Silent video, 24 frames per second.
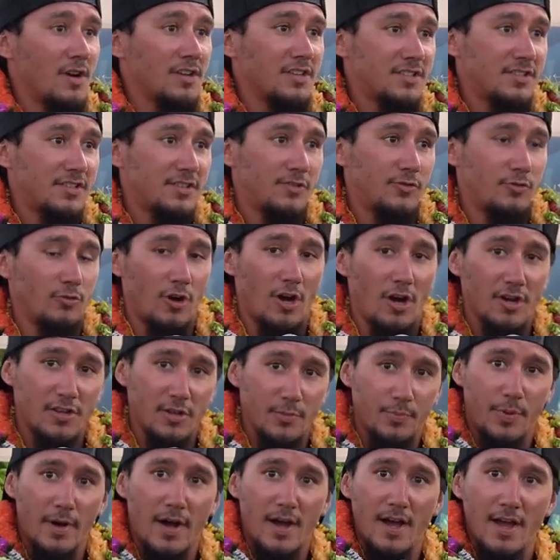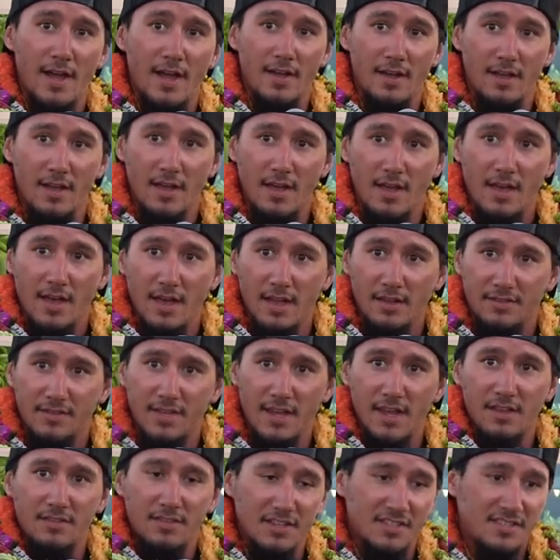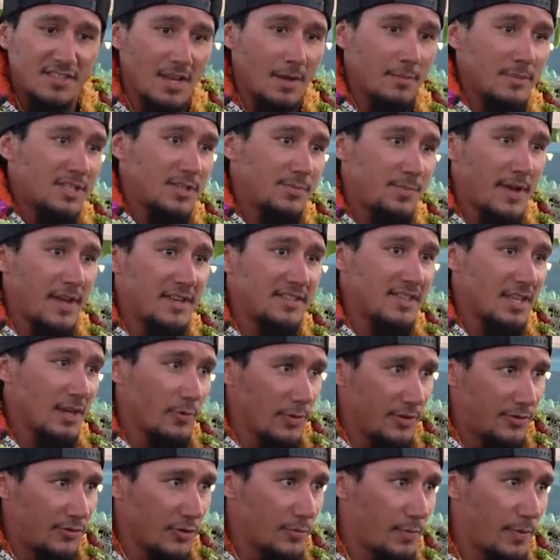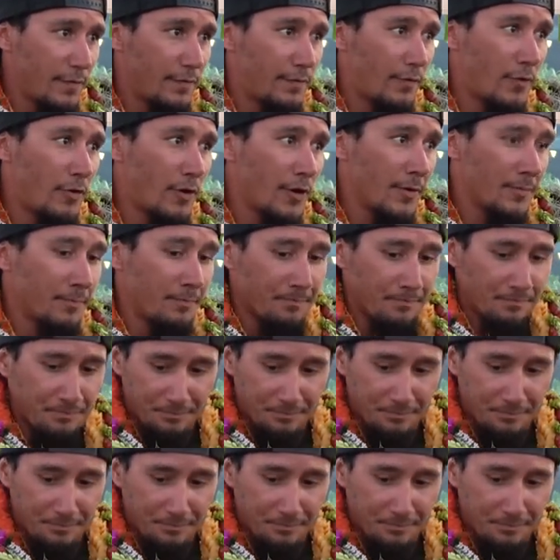us to occupy and take the same space that we took before.